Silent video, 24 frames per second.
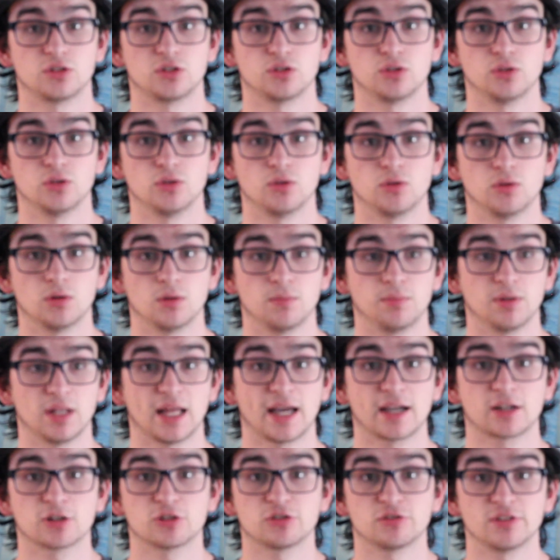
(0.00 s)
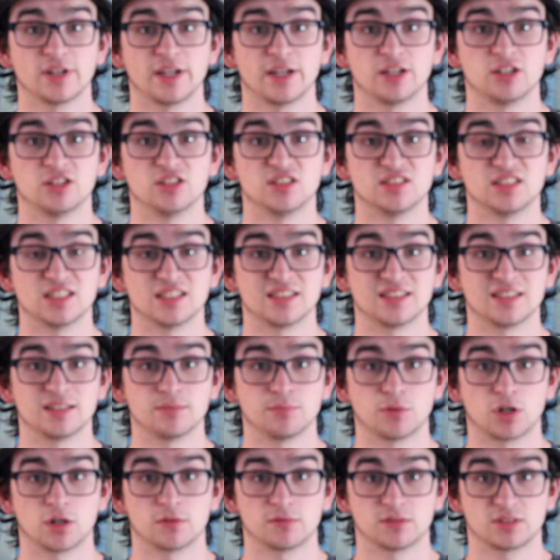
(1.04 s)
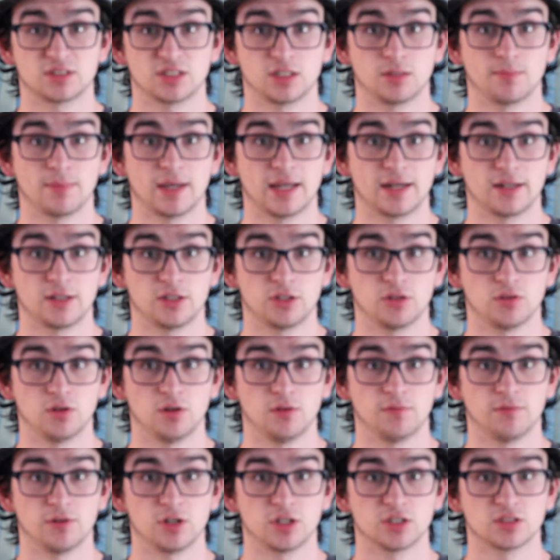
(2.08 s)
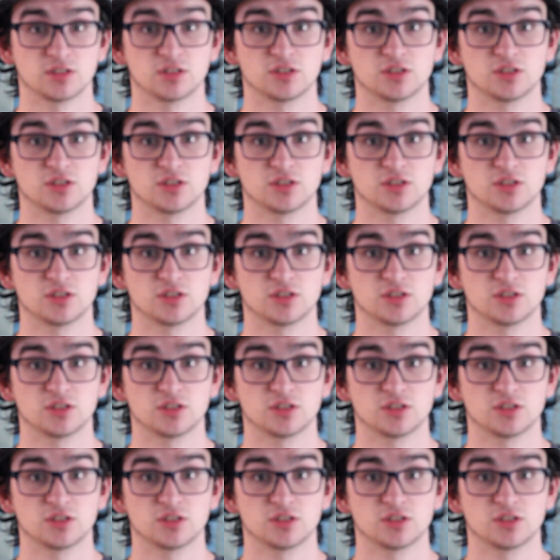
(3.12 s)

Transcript: to black creators in the Marvel Cinematic Universe,